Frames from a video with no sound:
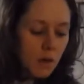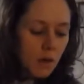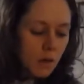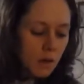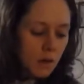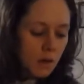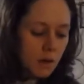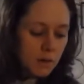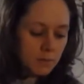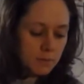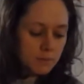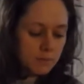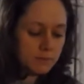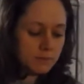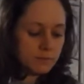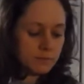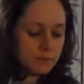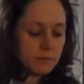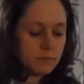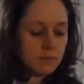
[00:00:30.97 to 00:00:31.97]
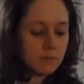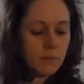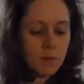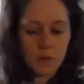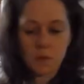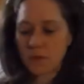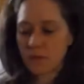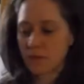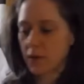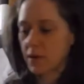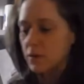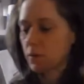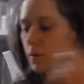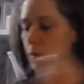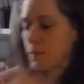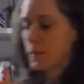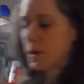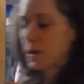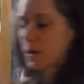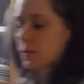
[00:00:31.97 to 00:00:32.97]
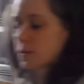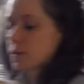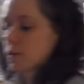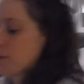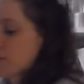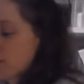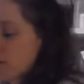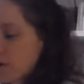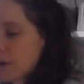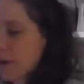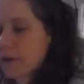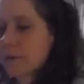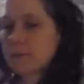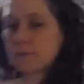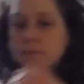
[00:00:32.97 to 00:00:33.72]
Oh, I found the rubber band I was looking for earlier.